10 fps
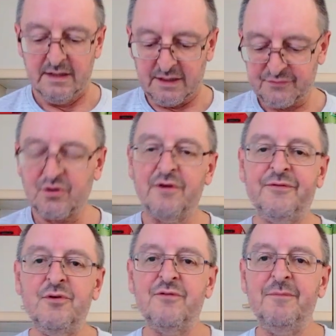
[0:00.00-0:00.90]
Now I've just got a
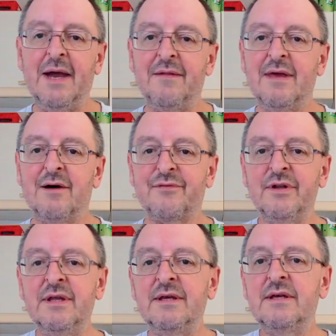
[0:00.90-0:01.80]
few of them out the
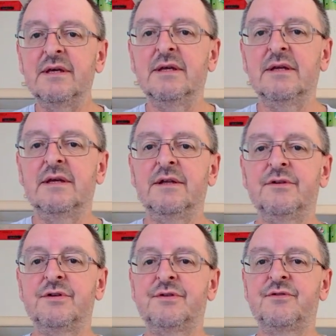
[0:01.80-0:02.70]
oven
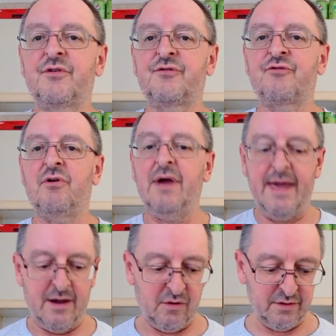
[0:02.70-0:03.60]
just to
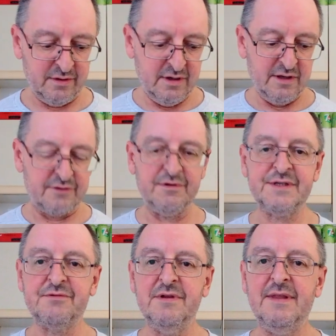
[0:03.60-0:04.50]
try out. The
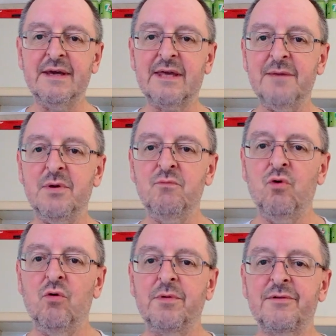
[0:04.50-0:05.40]
rest are in there keeping
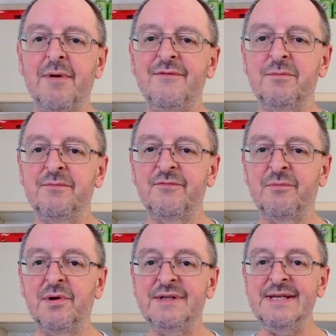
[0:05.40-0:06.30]
warm because I'm having them for
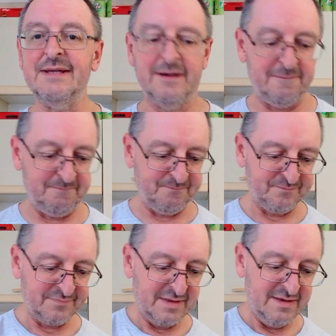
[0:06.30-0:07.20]
my dinner.
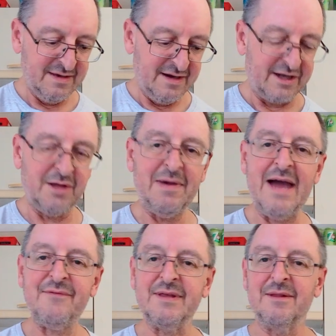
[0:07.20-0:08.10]
And I'm
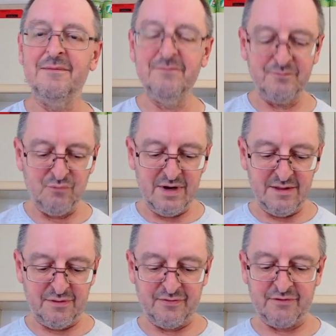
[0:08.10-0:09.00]
having them
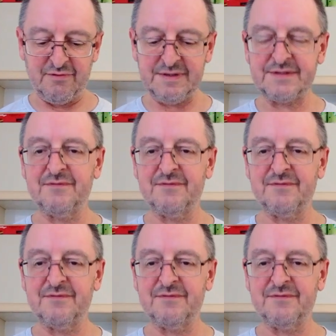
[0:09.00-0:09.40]
with the rest